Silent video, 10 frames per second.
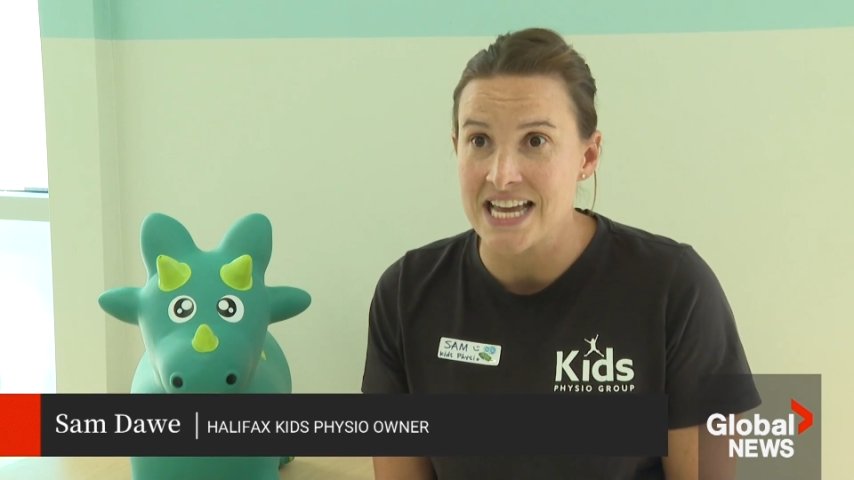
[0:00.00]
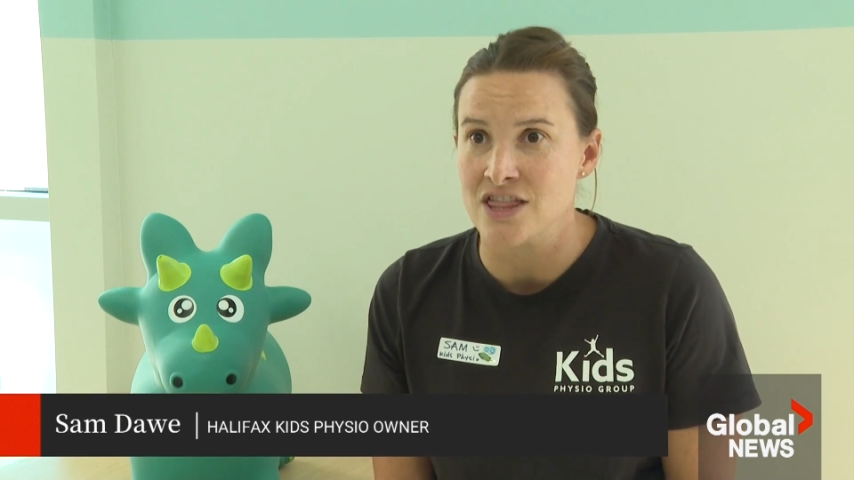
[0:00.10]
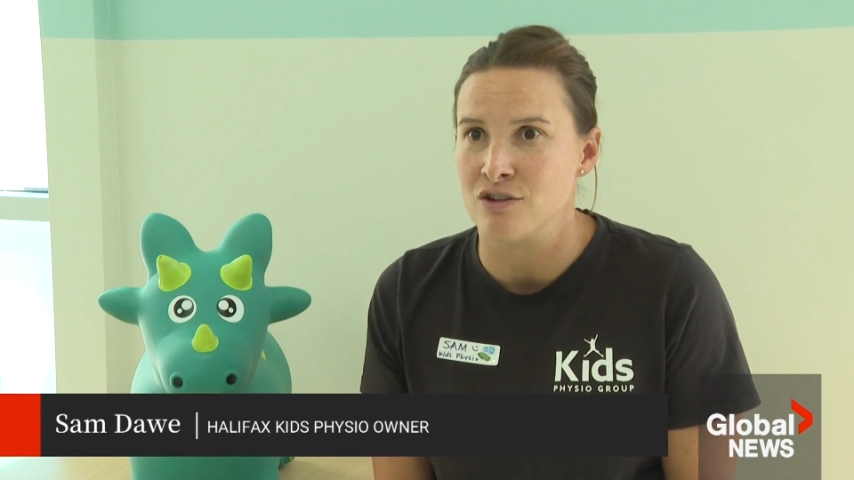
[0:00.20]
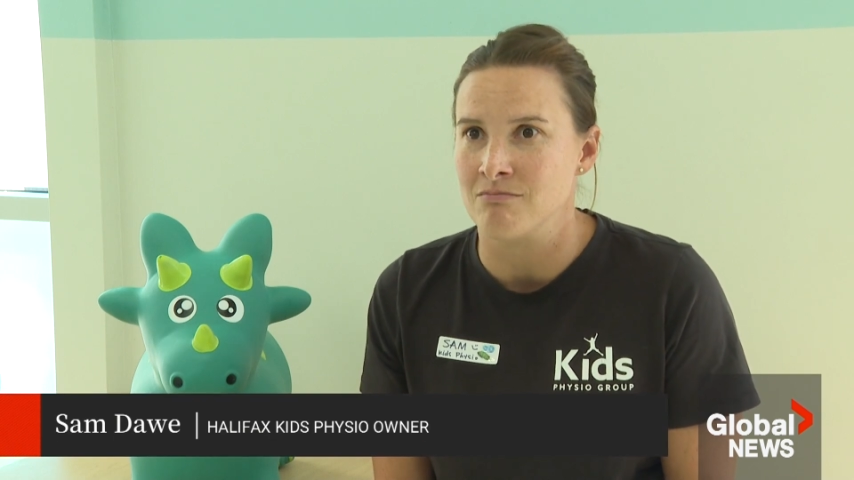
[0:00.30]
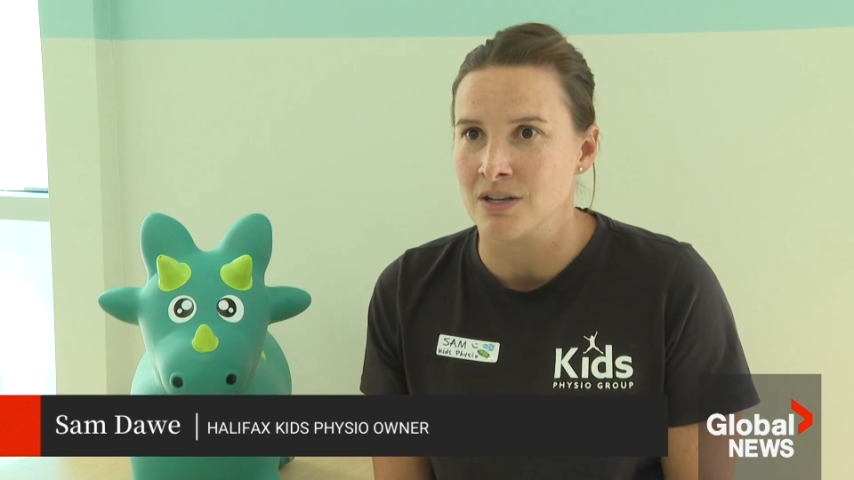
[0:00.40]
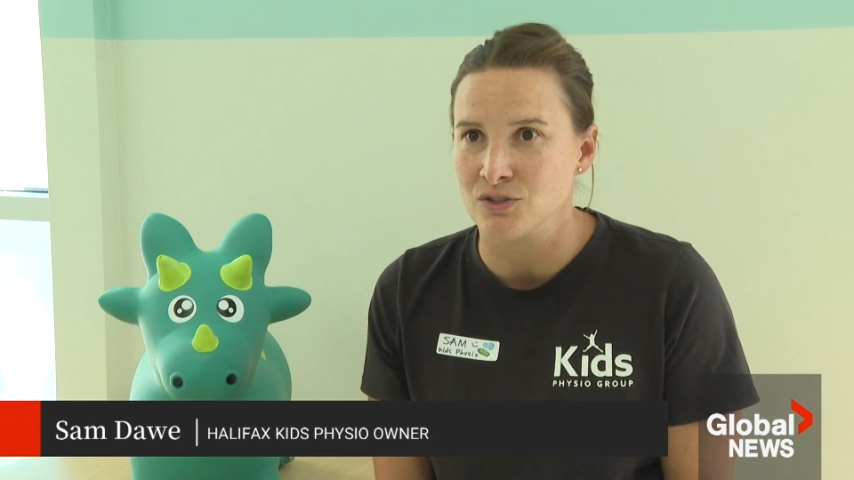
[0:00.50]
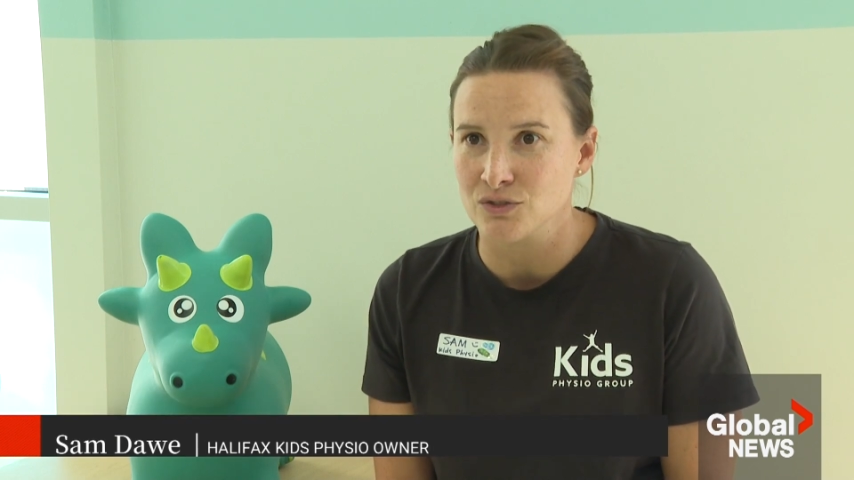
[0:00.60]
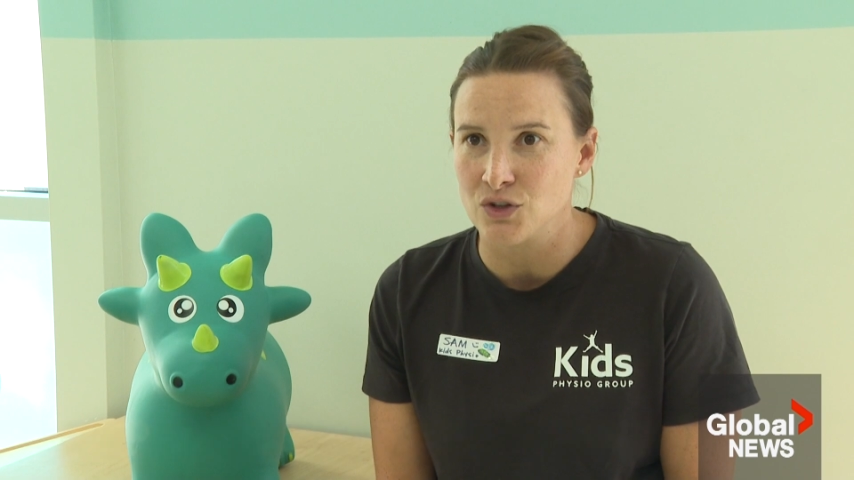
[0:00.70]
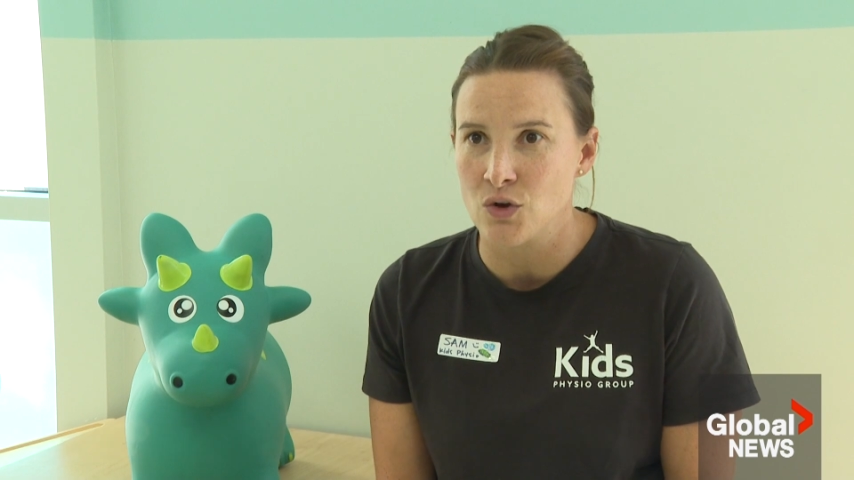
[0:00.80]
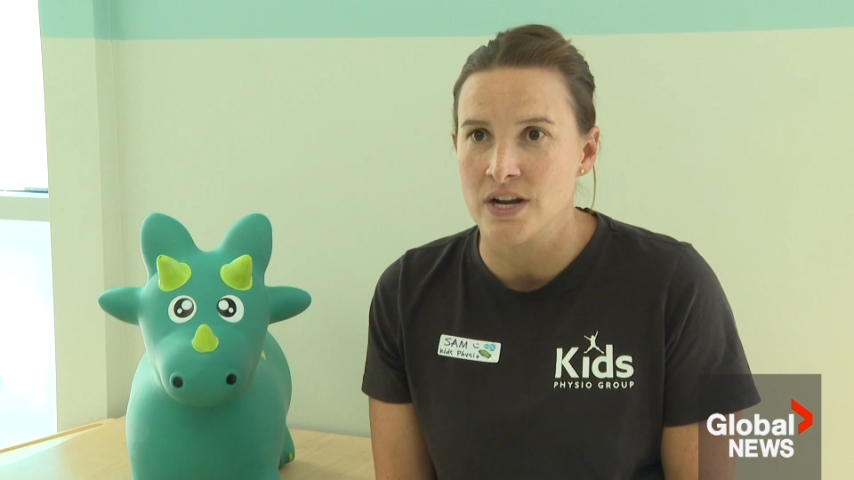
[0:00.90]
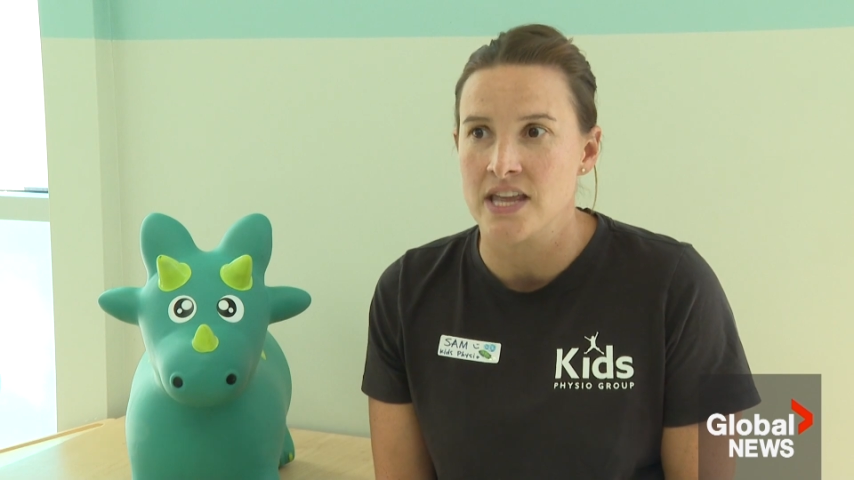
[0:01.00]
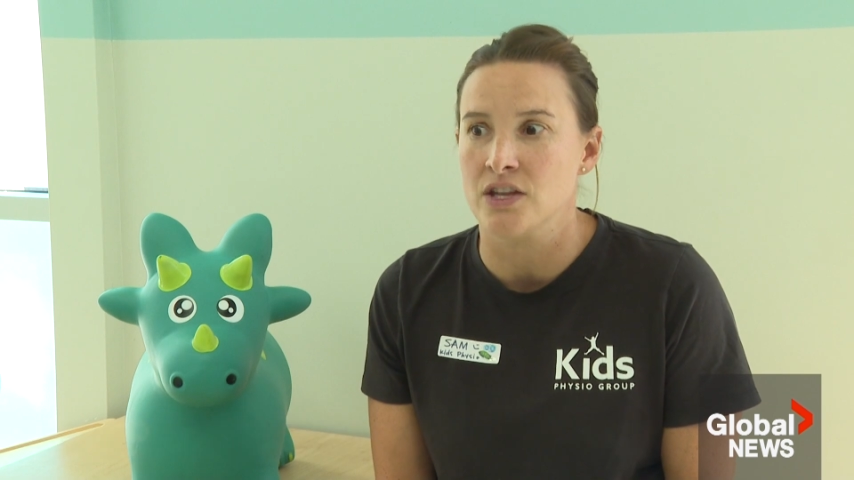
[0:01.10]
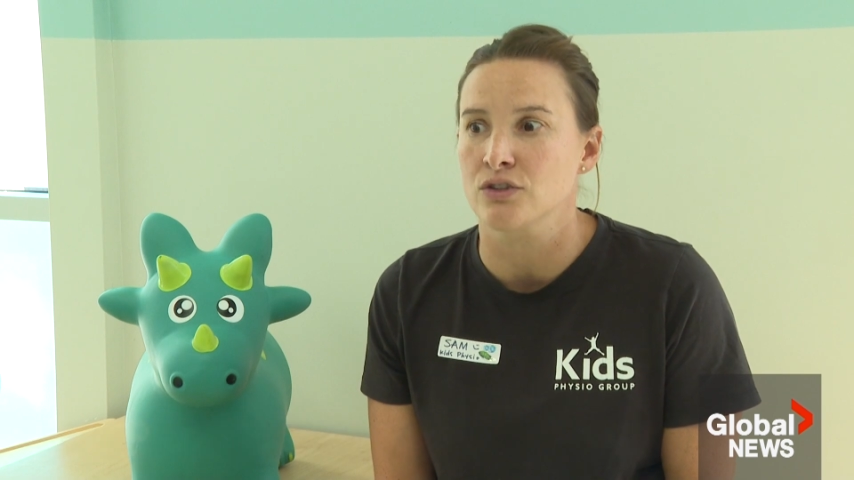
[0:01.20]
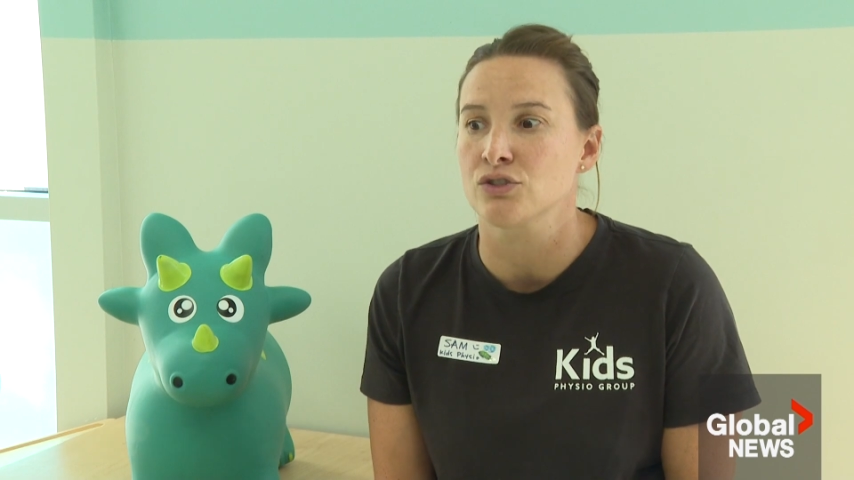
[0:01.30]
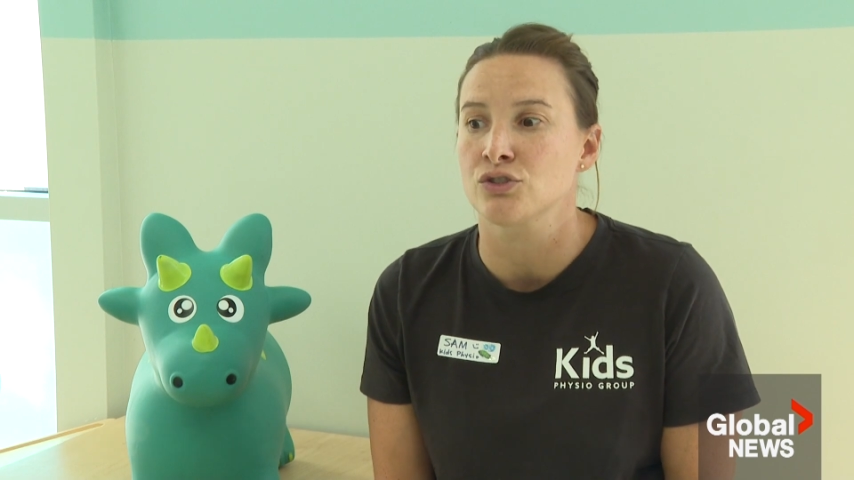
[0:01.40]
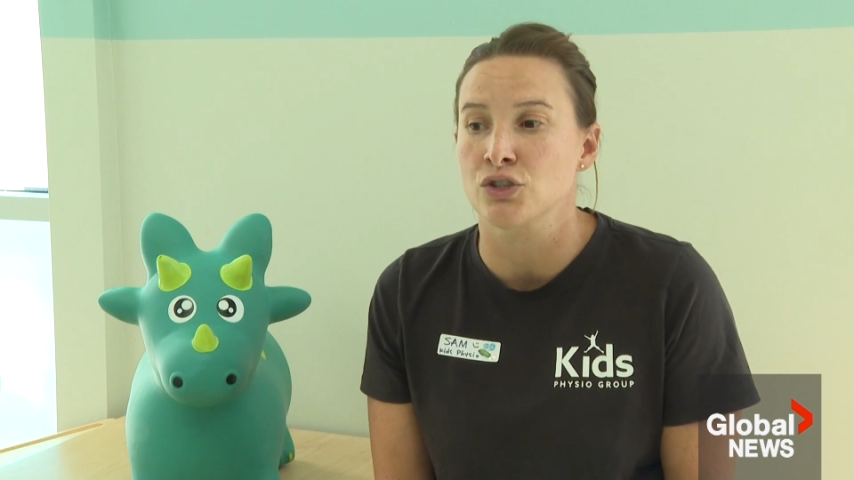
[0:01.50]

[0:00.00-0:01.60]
and their muscle tone and they're